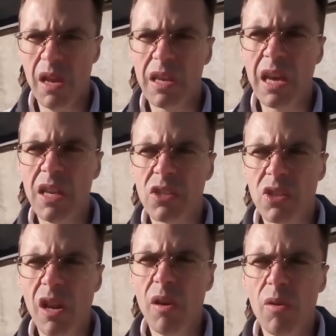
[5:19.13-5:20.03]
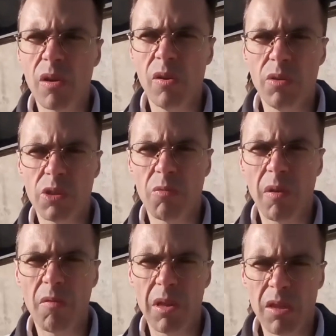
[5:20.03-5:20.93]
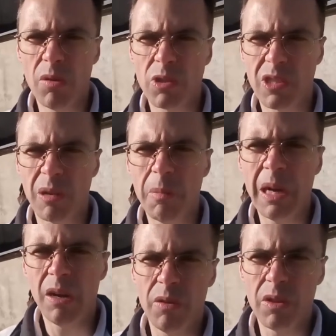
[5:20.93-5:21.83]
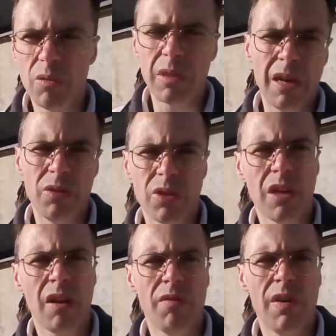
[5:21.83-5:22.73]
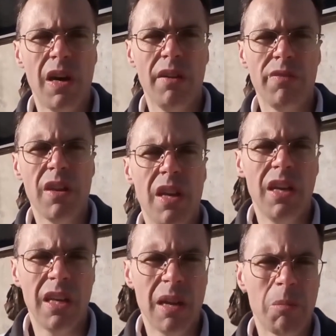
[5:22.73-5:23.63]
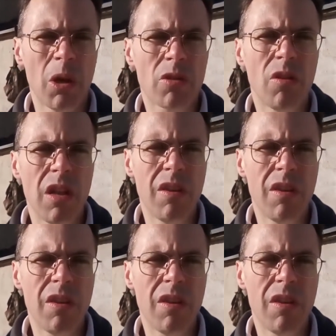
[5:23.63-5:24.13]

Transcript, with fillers: against locals were reduced somehow in 2005 and I'm not going to